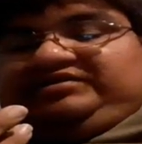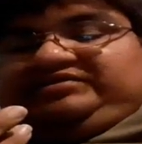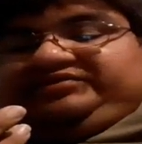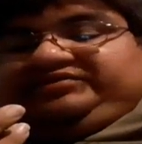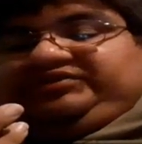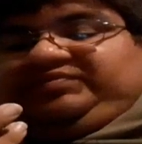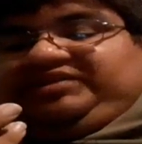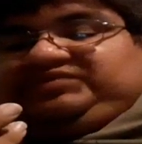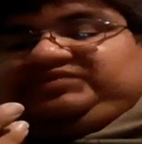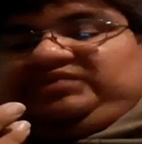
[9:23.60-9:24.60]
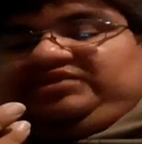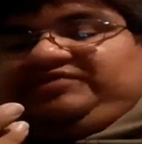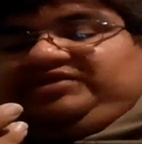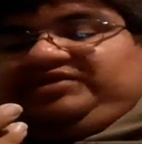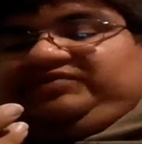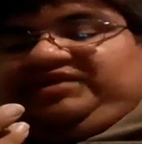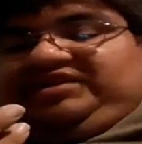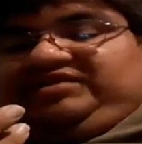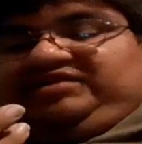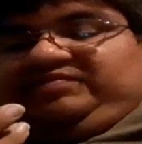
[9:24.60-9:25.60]
Soul Blast 1 grade 3, and
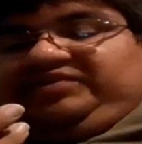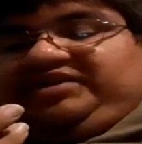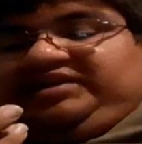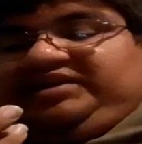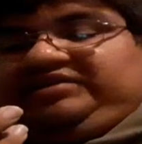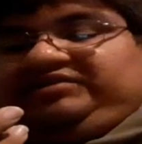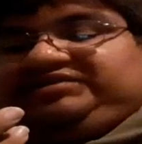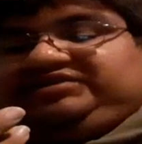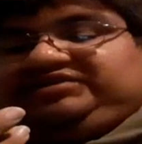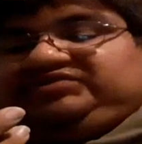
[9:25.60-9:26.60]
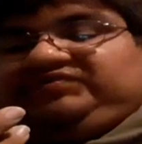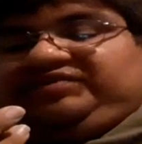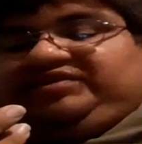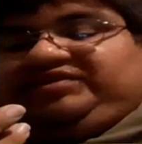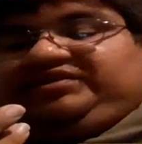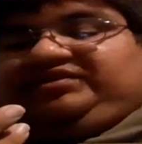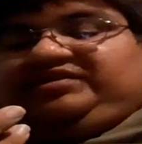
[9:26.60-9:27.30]
your opponent cannot call sentences from their